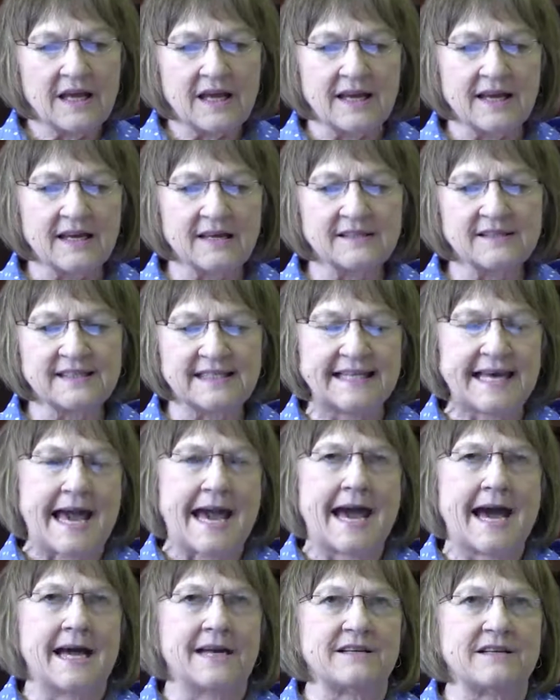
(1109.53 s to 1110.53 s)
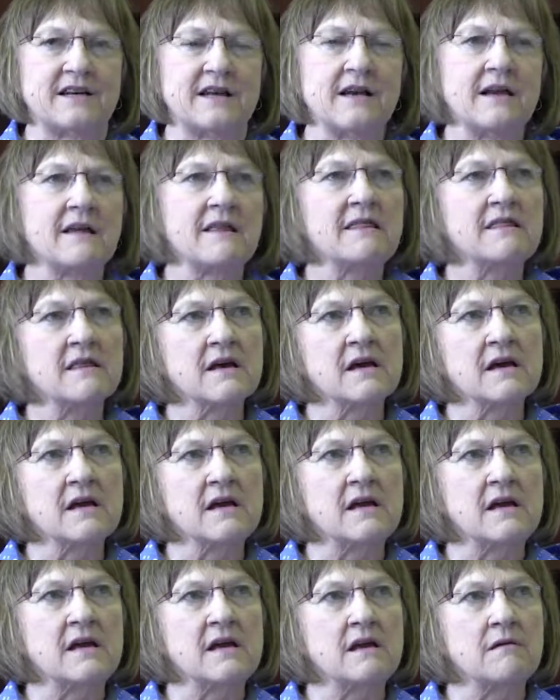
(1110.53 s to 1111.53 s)
is that
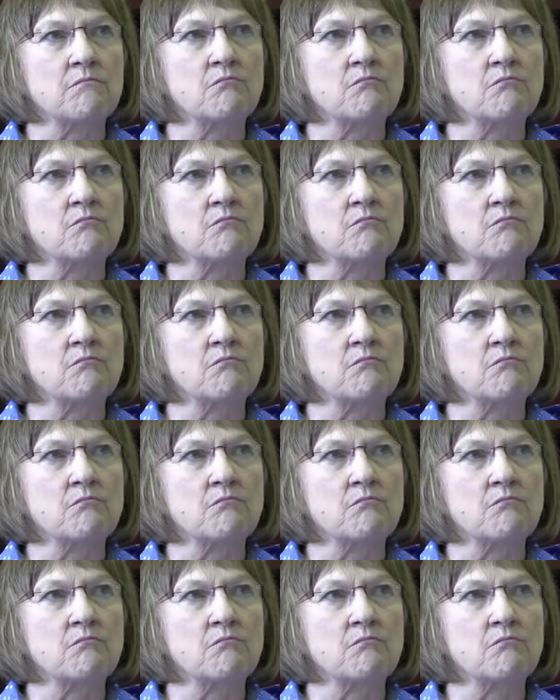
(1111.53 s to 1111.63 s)
the